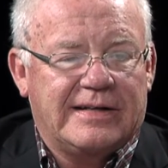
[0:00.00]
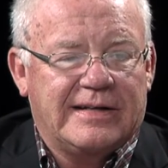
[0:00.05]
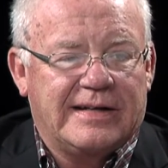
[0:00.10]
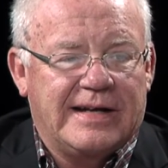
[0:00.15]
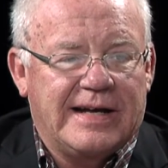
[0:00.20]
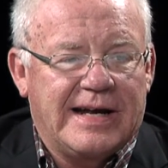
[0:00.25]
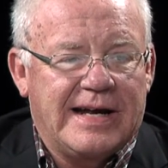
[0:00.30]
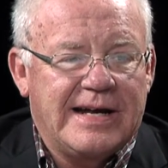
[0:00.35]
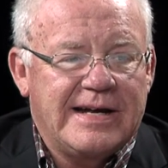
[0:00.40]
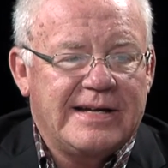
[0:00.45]

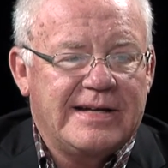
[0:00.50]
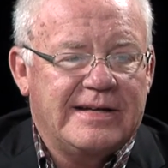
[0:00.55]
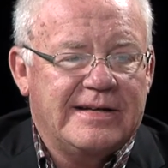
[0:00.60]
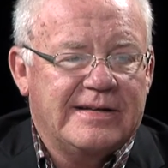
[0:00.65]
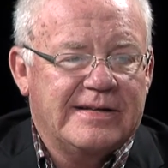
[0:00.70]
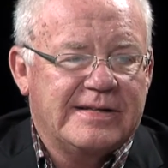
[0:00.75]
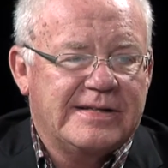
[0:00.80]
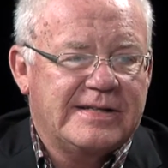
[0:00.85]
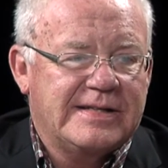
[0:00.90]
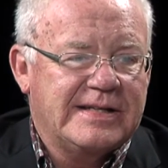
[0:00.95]
today
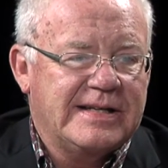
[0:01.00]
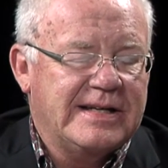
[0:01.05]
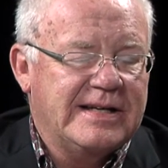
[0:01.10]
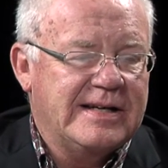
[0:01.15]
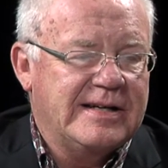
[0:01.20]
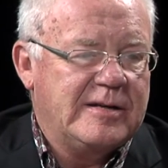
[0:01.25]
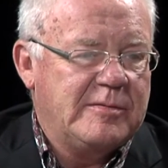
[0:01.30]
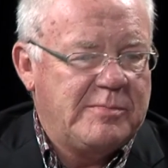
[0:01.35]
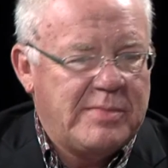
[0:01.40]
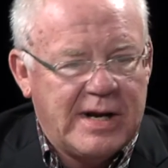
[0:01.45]
is,
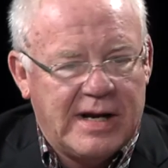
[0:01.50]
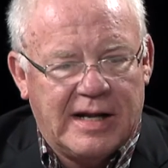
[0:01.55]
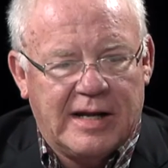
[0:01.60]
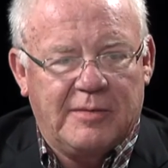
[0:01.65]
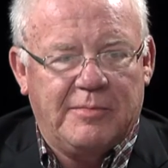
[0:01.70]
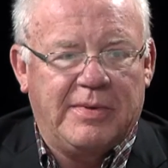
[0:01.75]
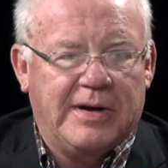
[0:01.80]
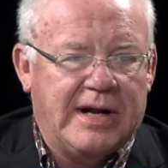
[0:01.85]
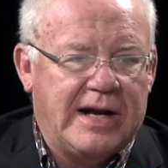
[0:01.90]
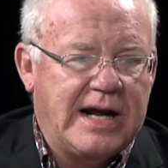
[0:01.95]
uh, depending
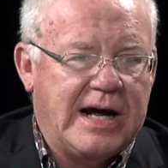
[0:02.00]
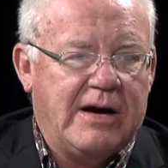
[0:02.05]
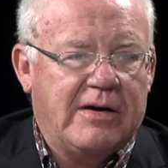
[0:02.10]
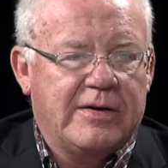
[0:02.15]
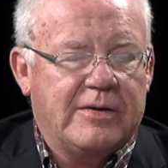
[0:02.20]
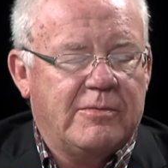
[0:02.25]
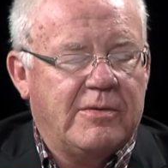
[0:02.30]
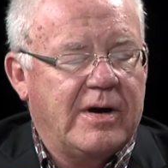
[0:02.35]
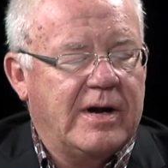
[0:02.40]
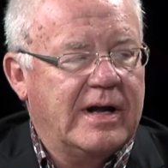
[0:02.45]
upon how
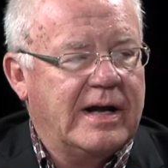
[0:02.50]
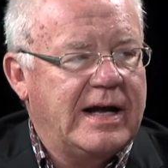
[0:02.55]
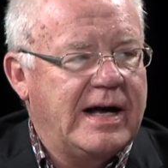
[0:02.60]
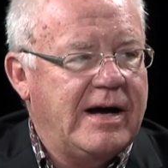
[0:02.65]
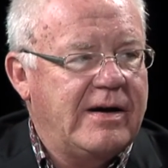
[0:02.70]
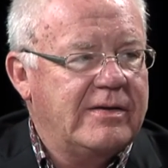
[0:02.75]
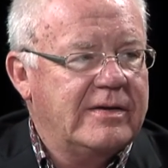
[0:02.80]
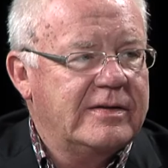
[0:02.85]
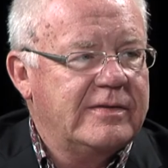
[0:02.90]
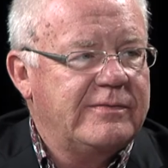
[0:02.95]
you want to
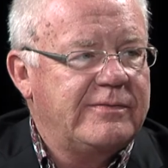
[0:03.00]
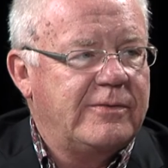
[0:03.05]
count it,